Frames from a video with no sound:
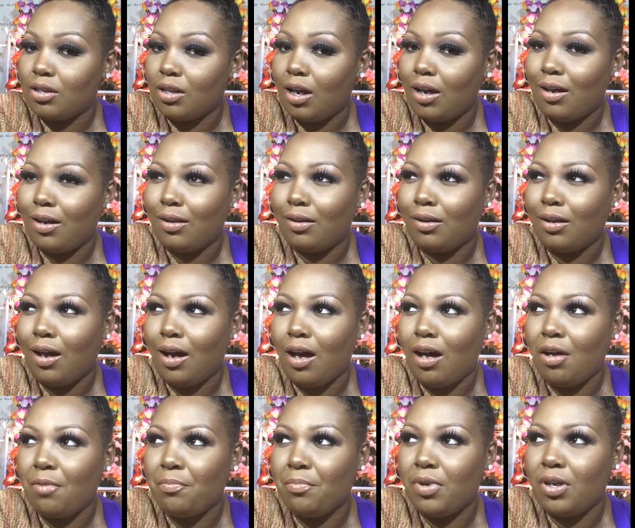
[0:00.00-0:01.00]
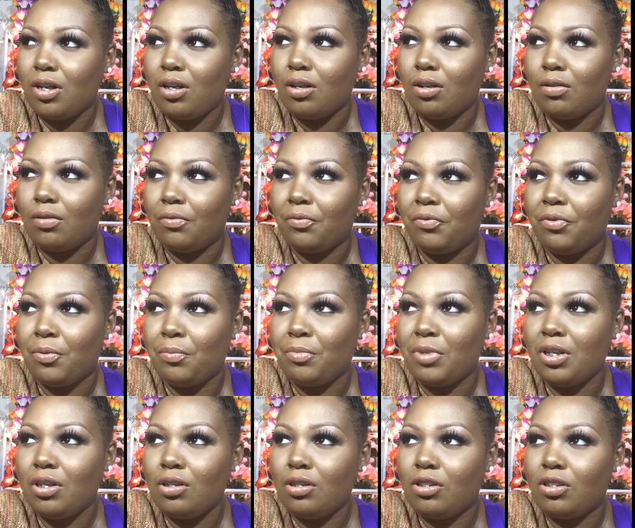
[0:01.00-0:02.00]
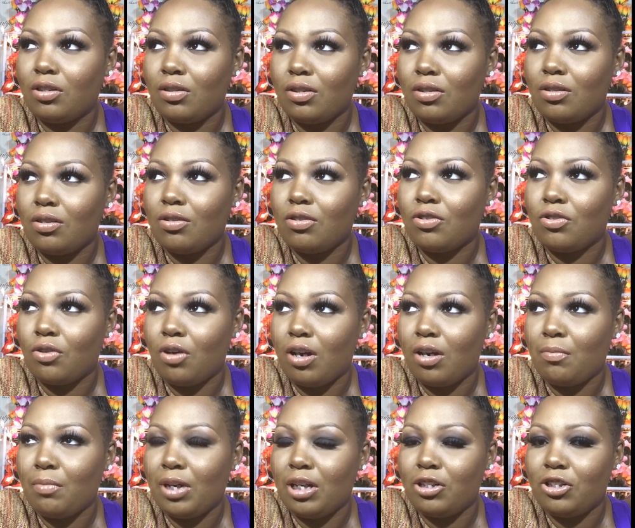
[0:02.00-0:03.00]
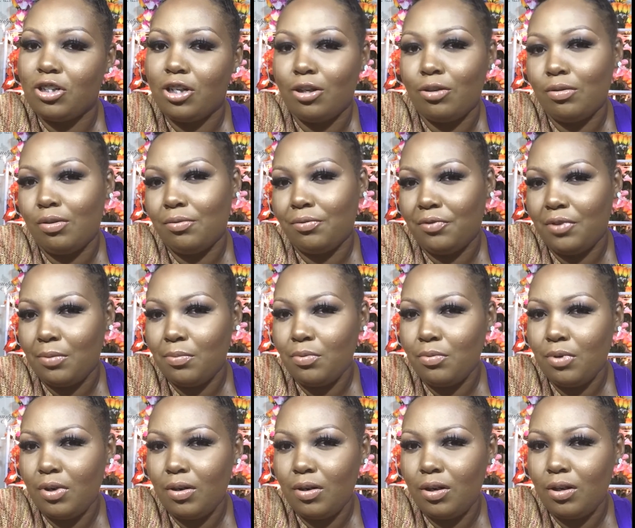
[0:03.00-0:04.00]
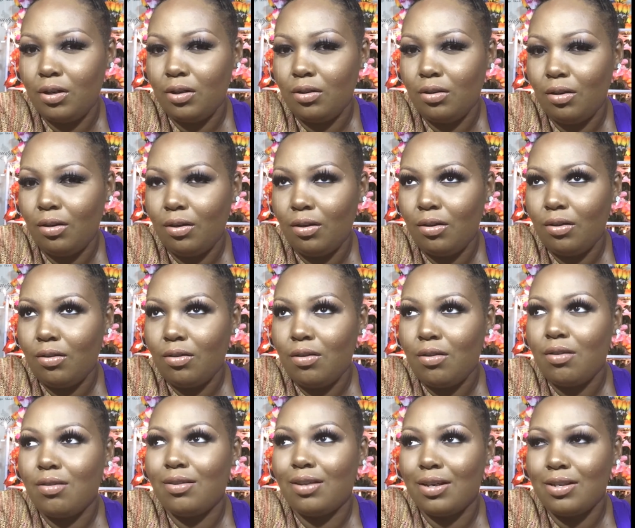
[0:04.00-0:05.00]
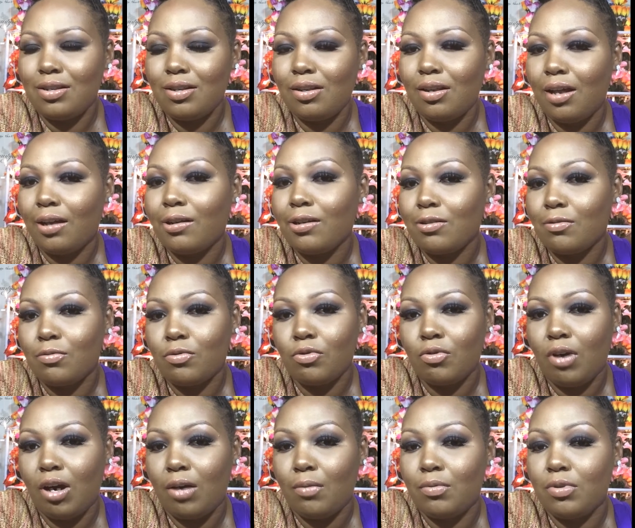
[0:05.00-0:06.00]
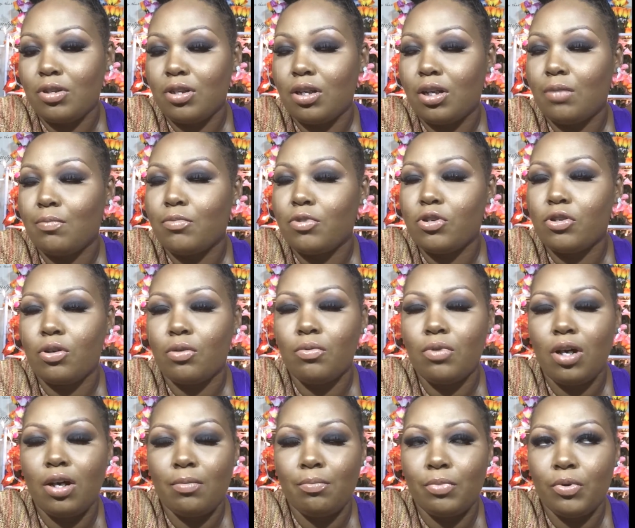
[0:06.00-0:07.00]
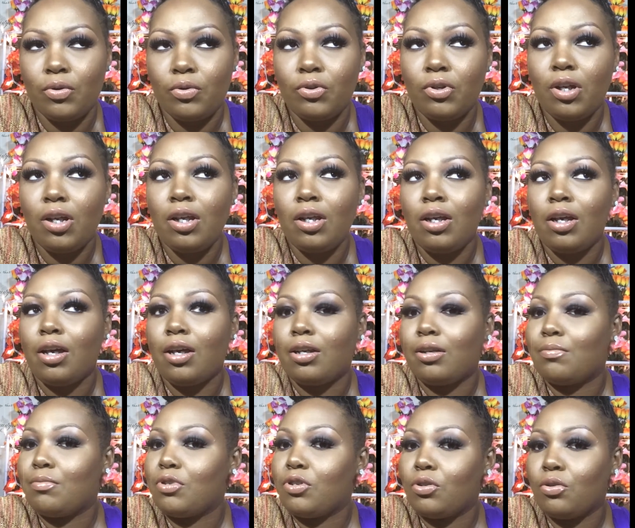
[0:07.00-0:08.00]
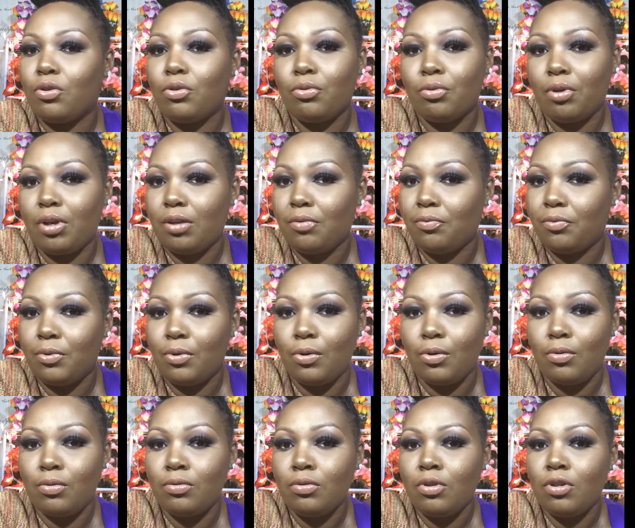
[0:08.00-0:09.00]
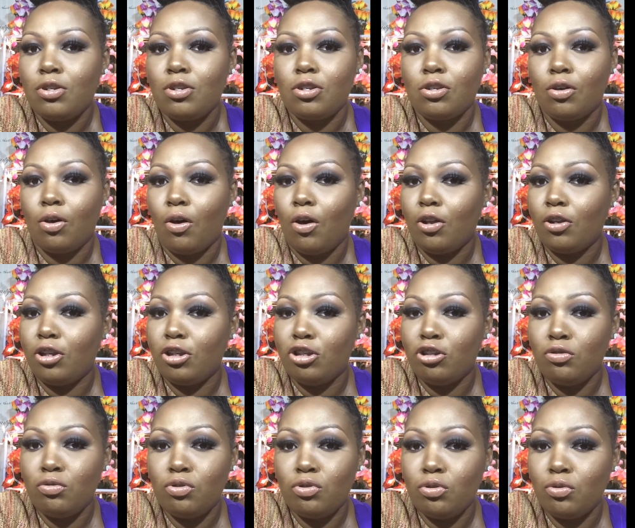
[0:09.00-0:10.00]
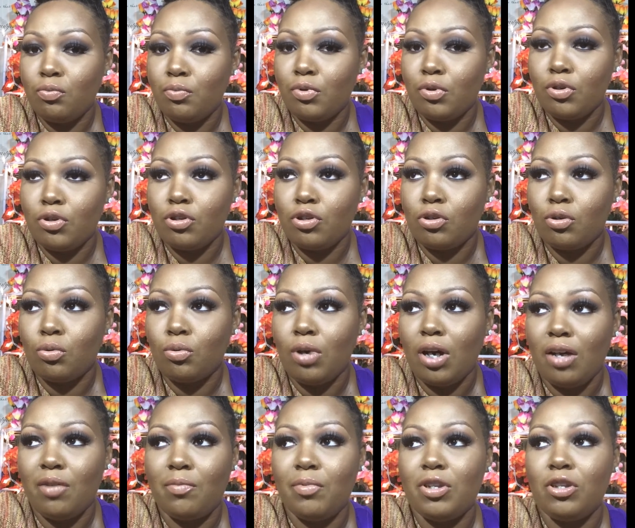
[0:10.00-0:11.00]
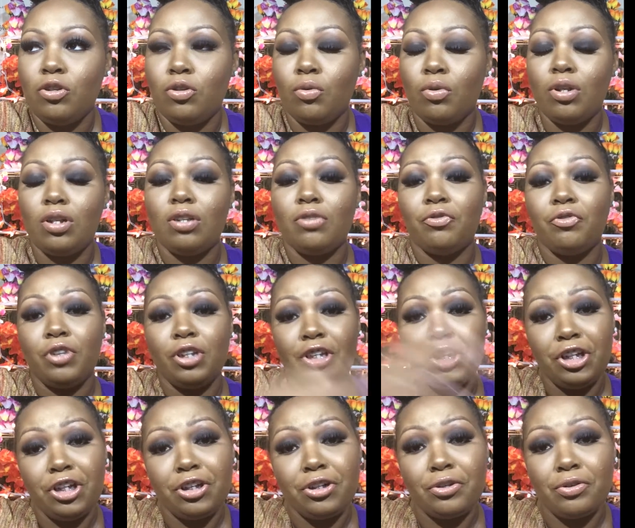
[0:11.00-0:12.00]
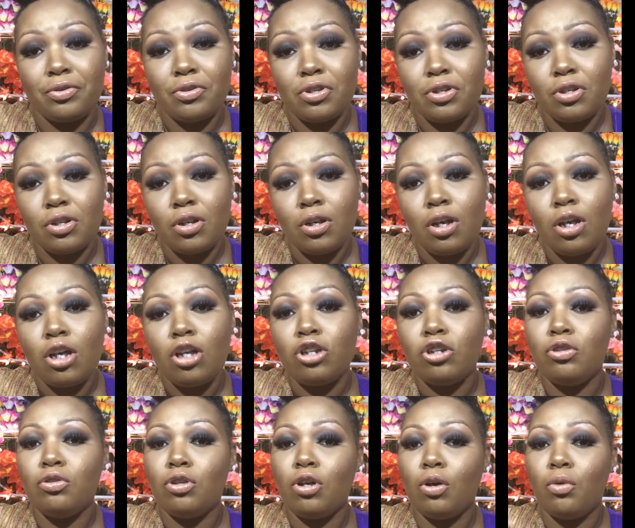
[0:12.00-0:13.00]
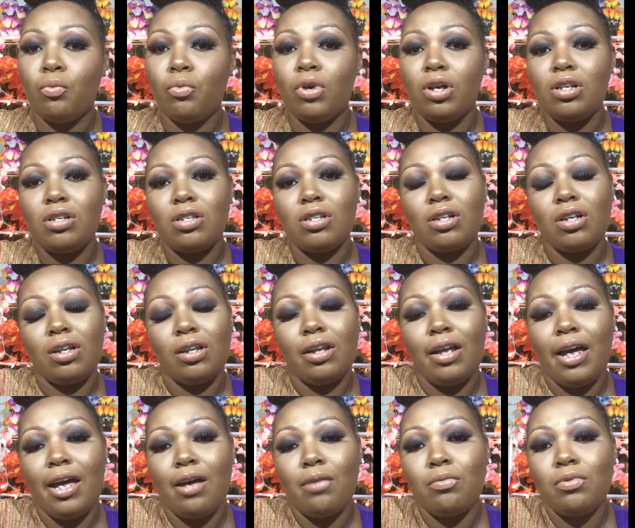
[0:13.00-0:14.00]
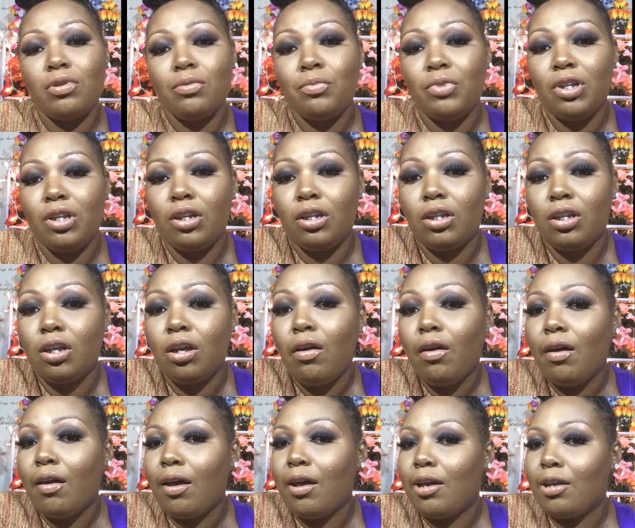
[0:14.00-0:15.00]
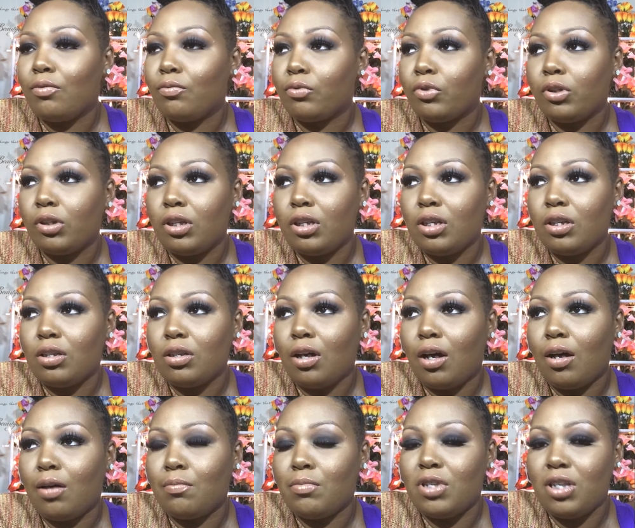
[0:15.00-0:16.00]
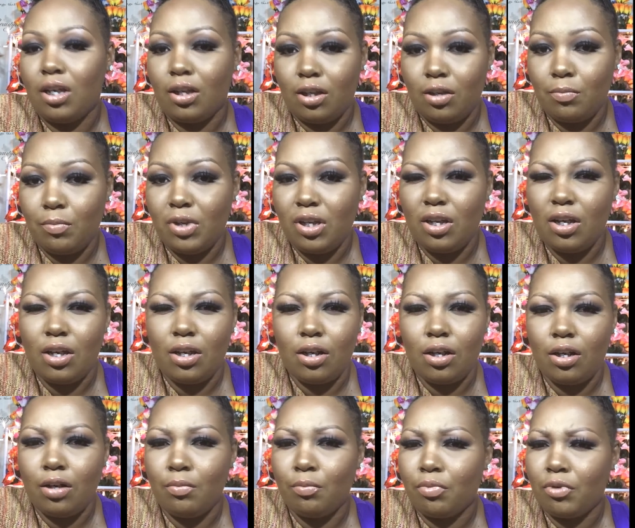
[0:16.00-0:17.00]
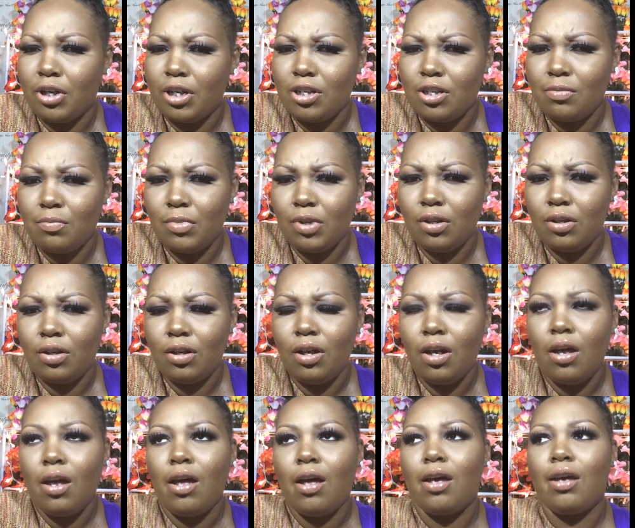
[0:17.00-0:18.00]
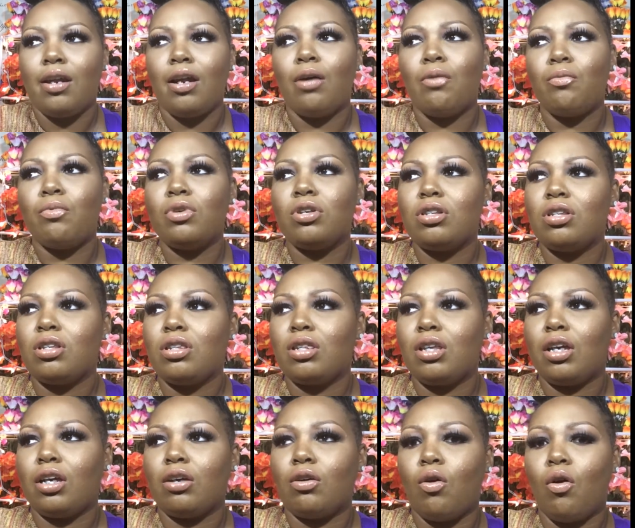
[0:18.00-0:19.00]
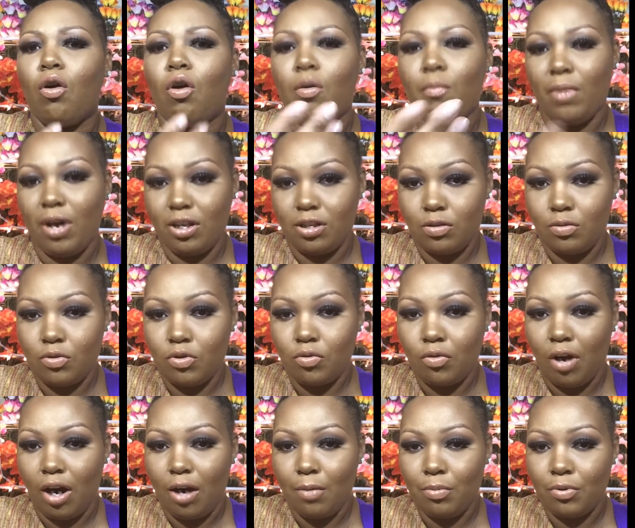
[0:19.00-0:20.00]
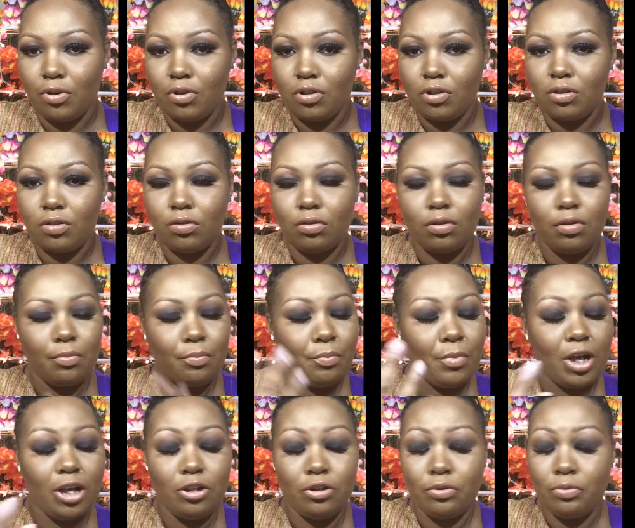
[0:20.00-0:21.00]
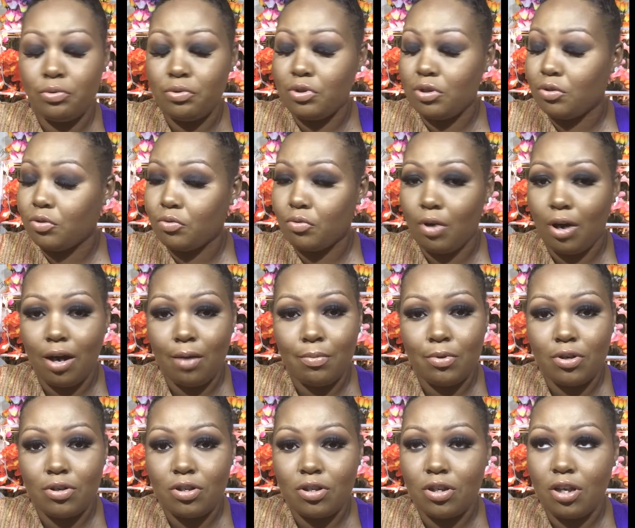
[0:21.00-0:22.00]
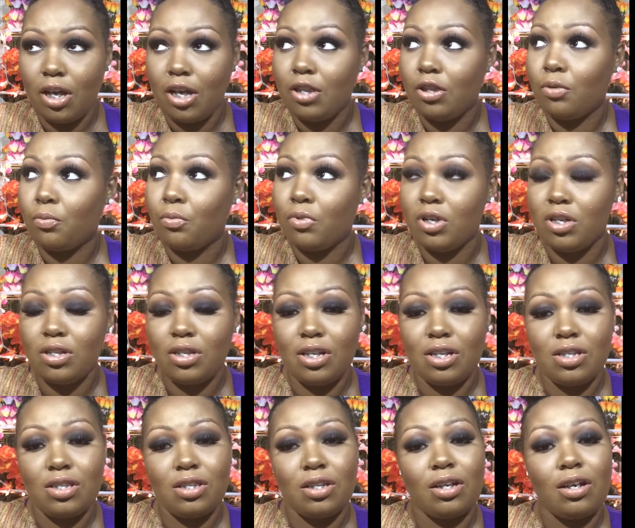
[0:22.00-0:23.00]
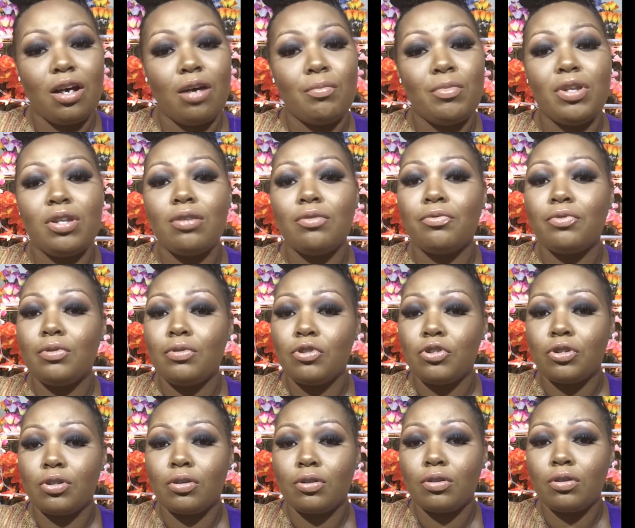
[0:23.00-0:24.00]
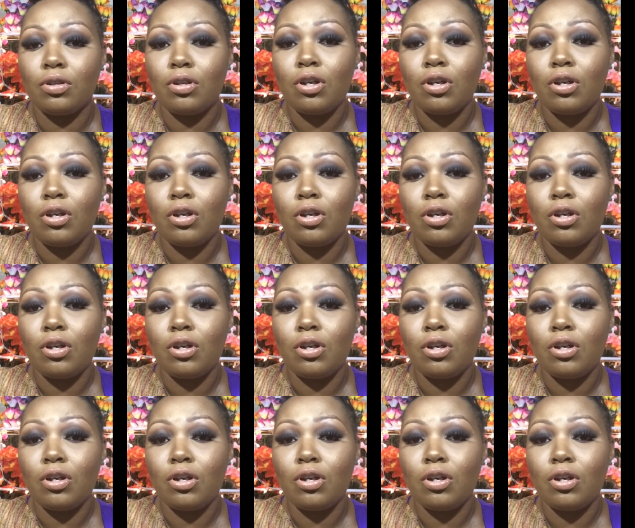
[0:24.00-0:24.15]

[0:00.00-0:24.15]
not a lot, but for me, just starting my channel in February, that's a lot of subscribers, and I'm so humble and I'm so grateful to all the YouTubers who have been doing it for years, you know, wanting to collab with me and really taking me in and embracing me. And I want to thank all my subscribers, my new subscribers, and the ones that's to come in the future.